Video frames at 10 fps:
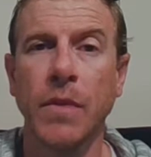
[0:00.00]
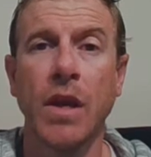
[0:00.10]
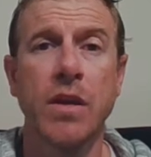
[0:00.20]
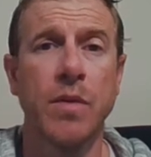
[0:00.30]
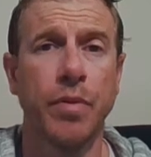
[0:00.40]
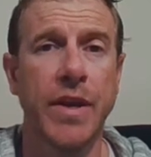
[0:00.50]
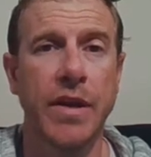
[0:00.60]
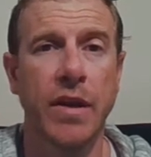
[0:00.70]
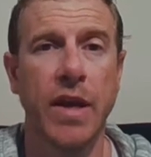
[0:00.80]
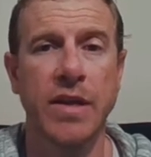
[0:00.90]
Completing
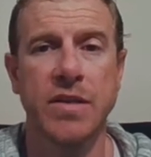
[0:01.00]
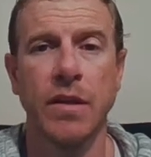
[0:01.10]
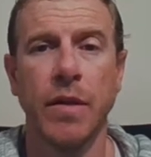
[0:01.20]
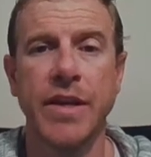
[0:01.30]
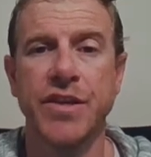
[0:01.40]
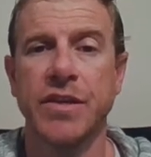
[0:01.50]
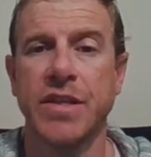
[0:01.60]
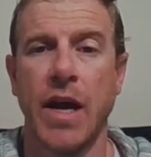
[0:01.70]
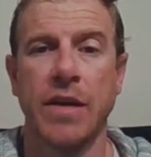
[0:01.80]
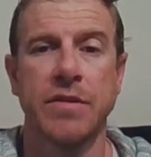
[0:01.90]
a cancellation
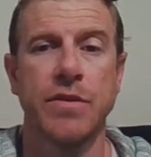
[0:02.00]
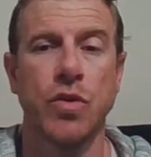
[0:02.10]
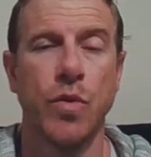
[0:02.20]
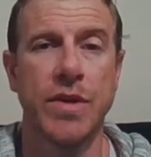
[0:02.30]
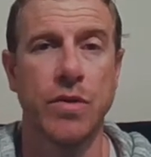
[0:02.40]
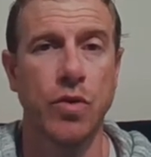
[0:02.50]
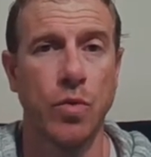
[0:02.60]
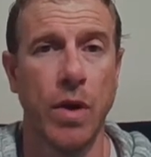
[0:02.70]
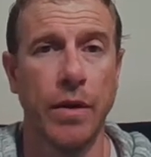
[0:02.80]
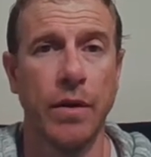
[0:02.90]
task is always a good
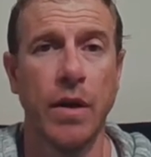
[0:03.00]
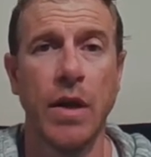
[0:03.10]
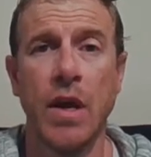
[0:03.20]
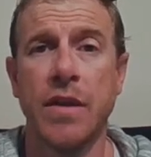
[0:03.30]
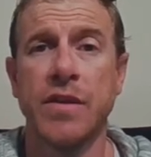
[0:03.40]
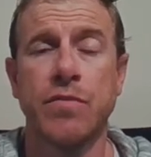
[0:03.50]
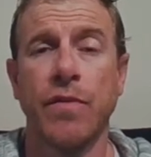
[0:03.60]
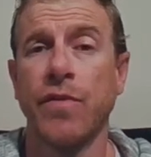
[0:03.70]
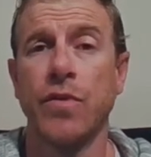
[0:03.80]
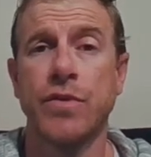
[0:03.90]
one. This
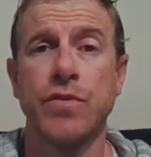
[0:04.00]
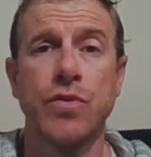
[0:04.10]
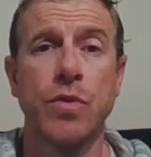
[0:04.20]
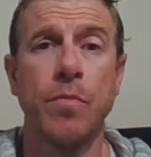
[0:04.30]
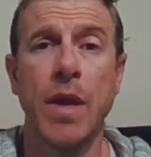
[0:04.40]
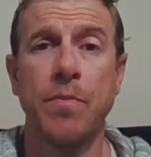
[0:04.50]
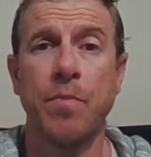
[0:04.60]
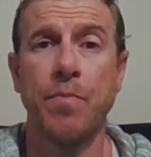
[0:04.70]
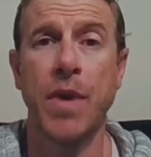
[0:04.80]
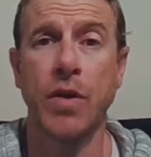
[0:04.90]
refers to maybe
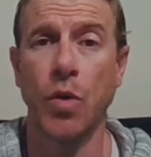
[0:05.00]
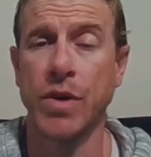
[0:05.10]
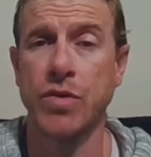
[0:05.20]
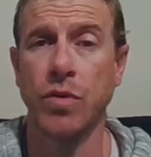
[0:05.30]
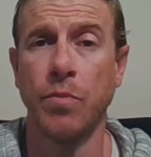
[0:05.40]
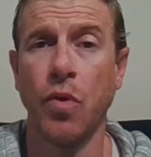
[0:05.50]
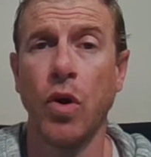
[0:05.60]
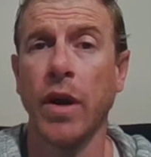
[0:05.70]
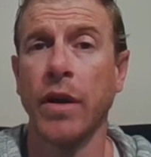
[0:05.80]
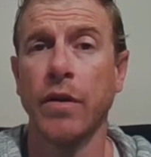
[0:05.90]
going to a
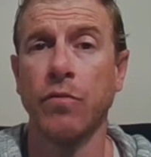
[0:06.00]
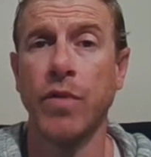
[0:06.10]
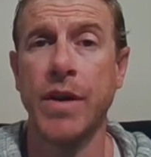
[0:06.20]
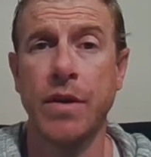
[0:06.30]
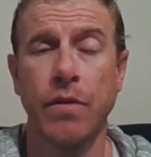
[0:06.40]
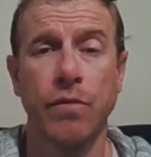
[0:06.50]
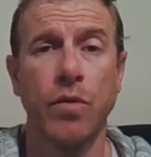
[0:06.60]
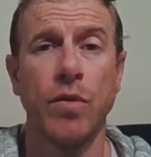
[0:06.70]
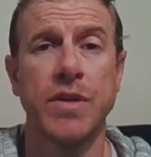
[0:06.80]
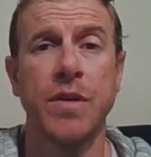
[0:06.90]
book and reading
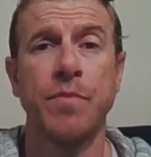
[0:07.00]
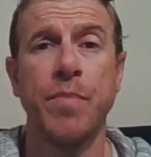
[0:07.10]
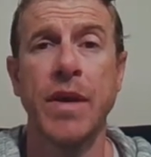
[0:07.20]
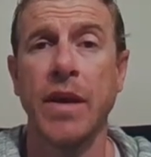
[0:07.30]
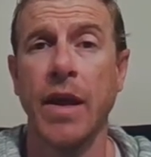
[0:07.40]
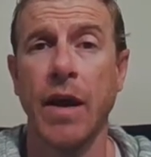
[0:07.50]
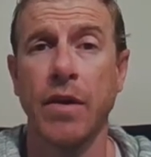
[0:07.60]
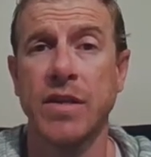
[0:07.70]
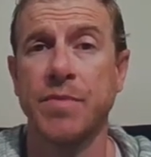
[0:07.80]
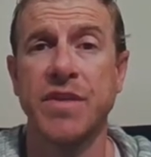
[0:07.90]
through it and picking out
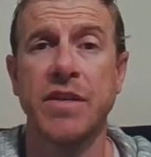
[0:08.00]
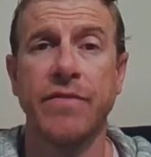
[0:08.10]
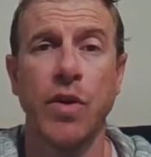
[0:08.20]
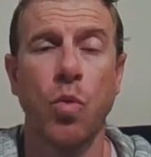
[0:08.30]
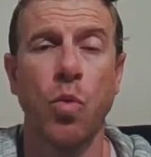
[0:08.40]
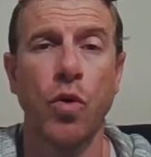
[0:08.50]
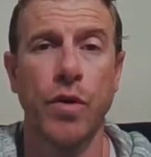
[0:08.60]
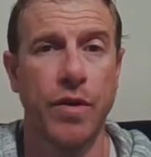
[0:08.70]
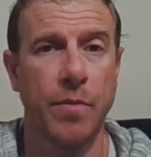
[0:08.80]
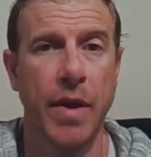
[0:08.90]
a specific word
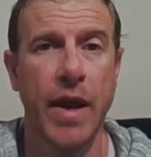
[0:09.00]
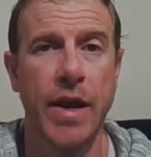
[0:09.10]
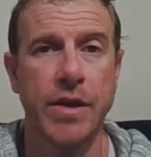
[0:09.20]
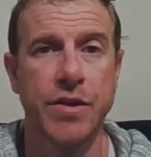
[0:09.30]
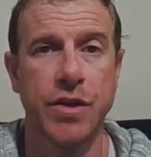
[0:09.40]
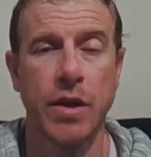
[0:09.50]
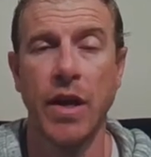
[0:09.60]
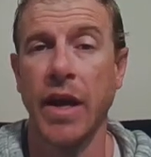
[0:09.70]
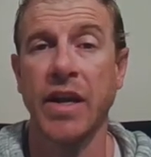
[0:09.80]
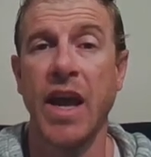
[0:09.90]
on the page
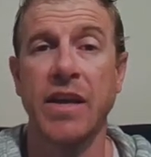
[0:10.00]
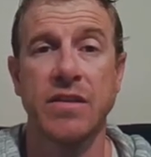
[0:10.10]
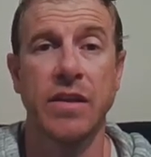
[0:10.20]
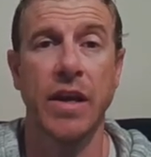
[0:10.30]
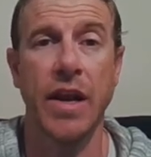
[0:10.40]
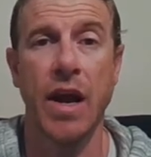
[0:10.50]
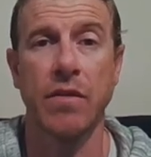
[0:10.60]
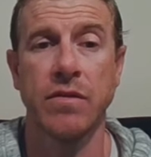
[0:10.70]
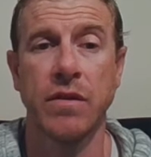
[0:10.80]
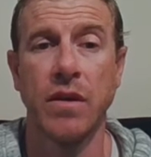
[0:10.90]
and canceling it out.
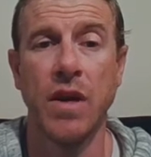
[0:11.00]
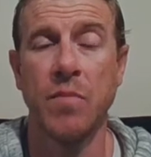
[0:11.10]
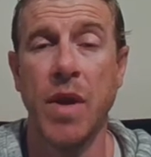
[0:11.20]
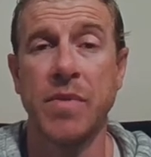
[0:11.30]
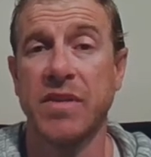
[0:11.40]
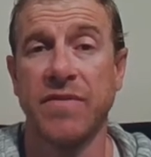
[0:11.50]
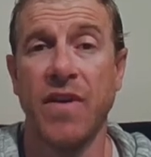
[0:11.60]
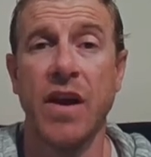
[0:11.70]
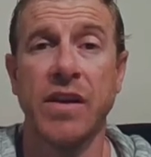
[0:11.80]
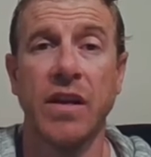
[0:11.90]
Maybe it's
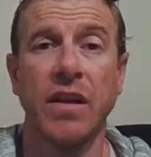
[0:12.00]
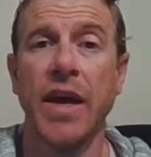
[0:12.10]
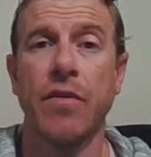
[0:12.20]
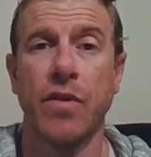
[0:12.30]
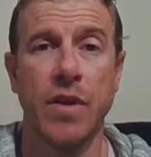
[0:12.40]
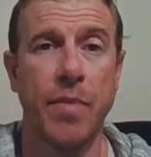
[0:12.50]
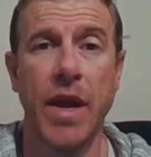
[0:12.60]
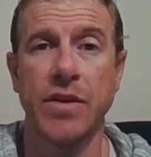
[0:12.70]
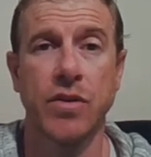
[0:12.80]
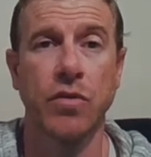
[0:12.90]
finding a letter on the
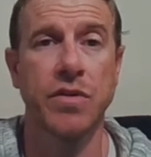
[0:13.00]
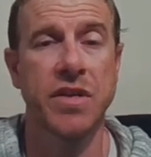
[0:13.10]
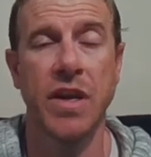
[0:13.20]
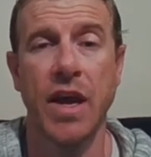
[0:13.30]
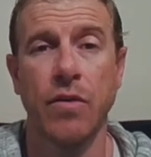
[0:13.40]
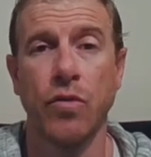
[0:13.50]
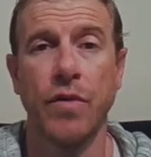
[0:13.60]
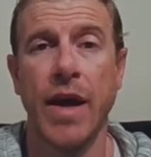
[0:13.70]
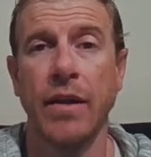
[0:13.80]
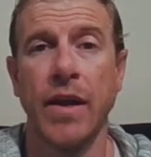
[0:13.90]
page and crossing out all
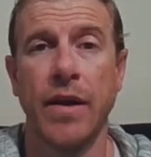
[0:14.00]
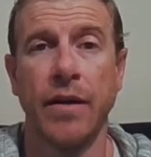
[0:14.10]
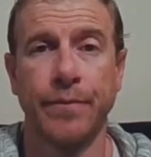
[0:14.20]
that letter.